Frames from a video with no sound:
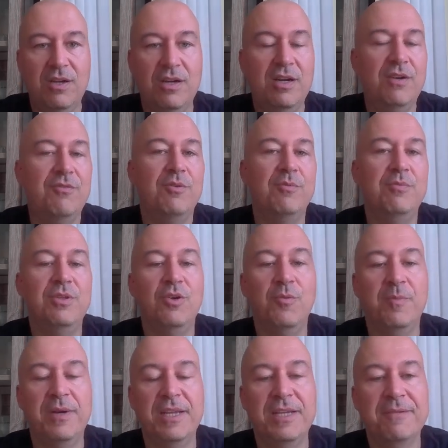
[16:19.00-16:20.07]
from the
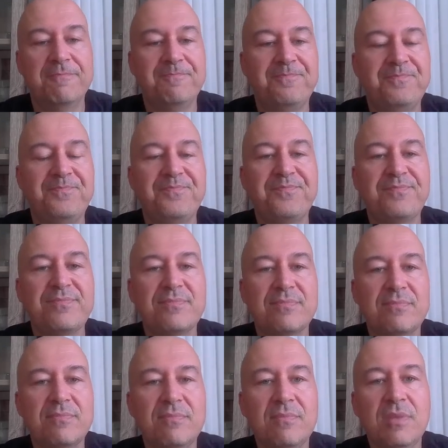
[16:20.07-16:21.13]
opening?
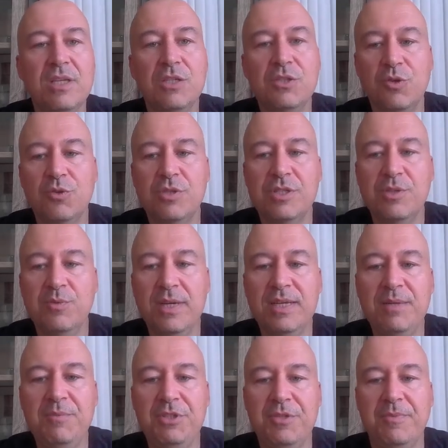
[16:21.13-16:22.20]
So rook
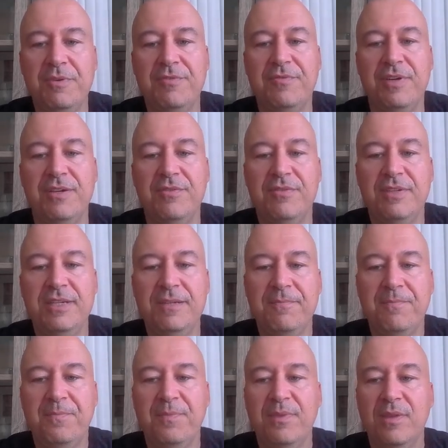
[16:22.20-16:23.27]
c1, bishop f5,
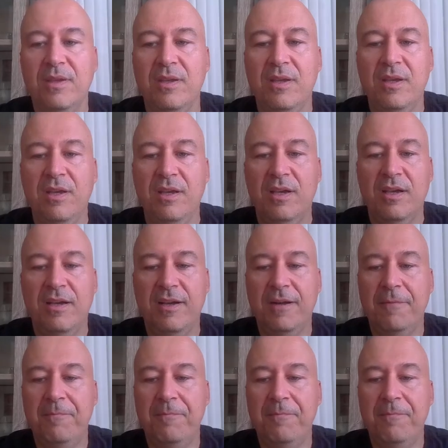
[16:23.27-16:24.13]
yeah.